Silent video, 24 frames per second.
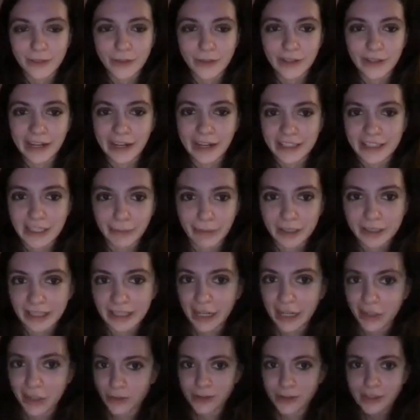next
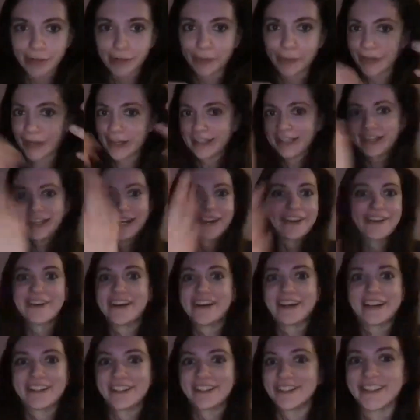samatias with somebody, like I don't know
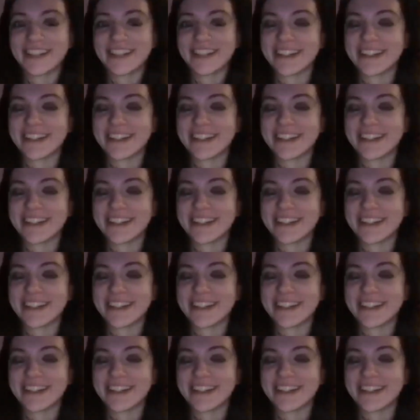how to do it.